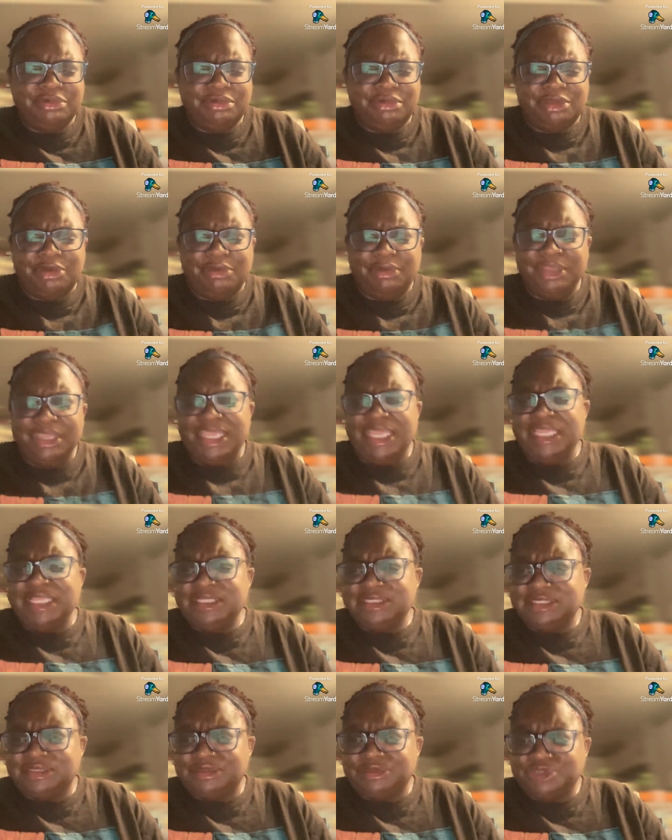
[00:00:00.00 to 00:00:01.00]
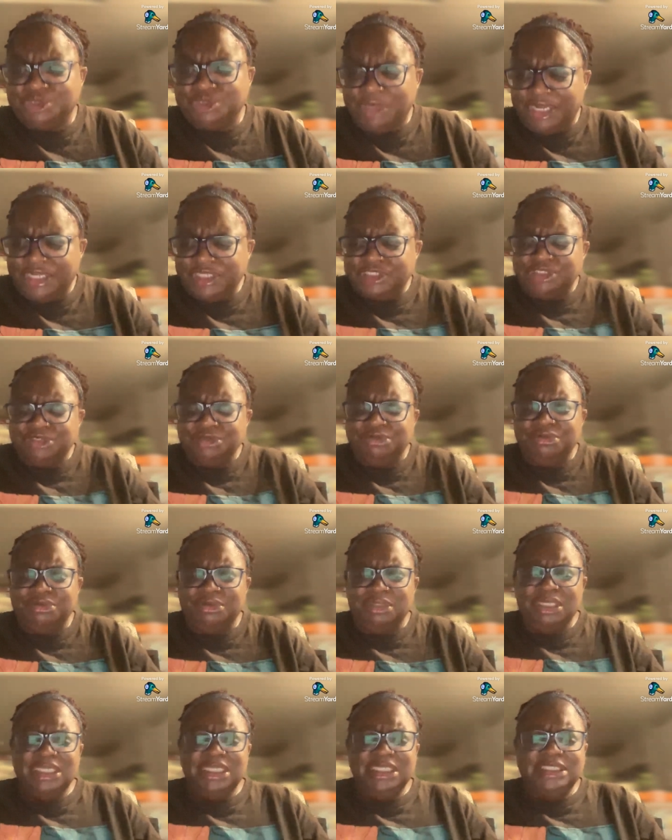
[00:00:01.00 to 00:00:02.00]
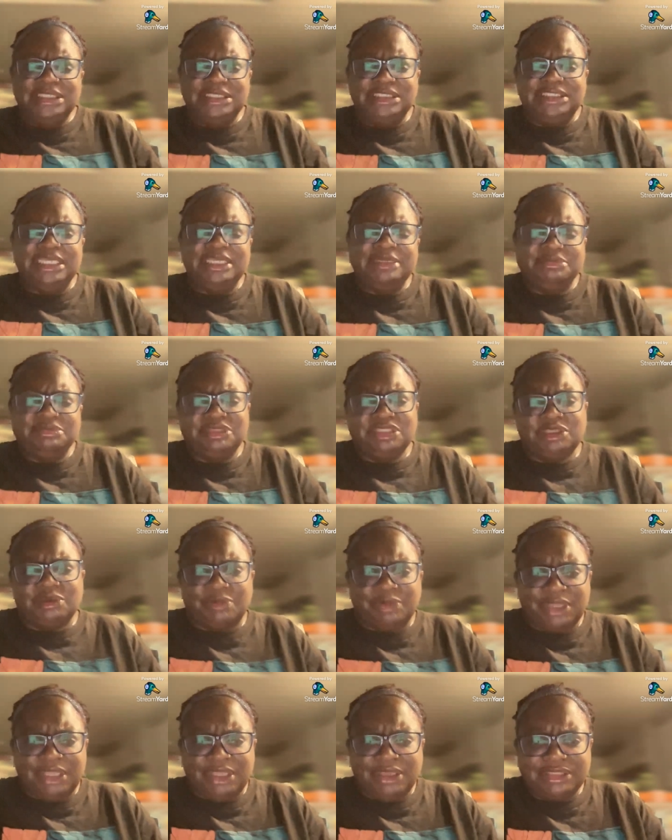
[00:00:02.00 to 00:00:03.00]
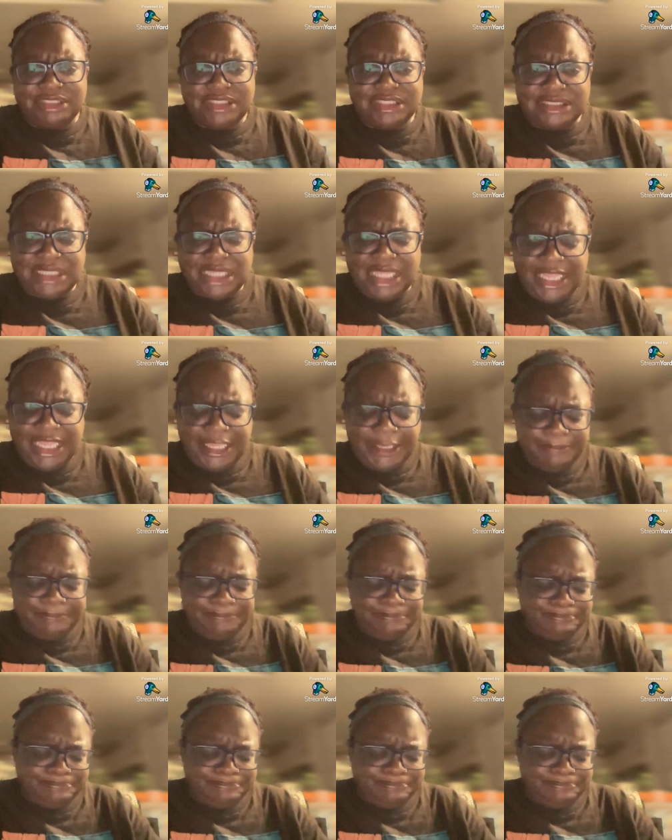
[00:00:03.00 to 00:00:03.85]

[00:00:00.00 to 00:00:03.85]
go against or try to dim someone else's light.